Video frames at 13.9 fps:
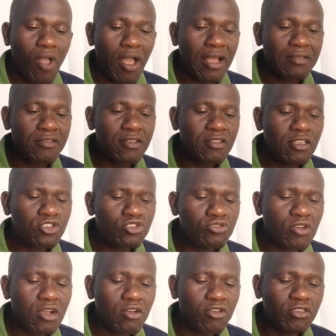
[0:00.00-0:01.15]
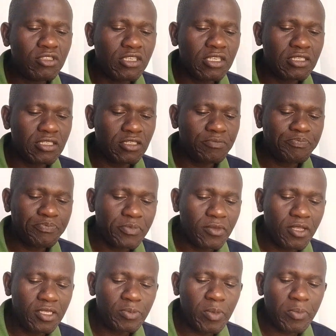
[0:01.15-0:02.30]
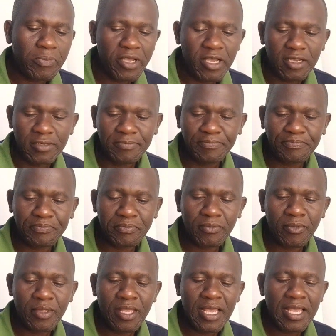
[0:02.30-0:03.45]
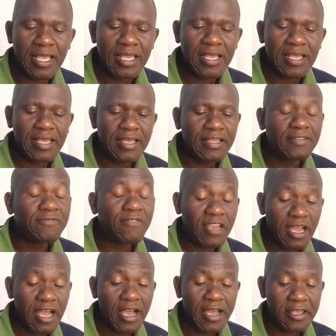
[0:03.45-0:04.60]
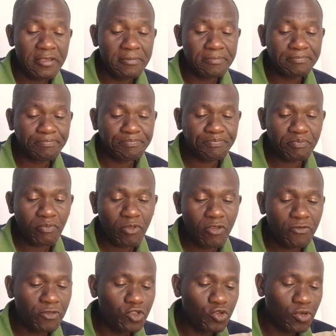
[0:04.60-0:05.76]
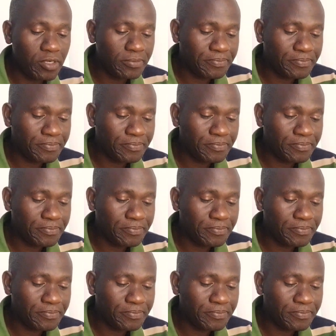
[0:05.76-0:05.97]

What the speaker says: I think the sugar content in this papaya is very high, for sure.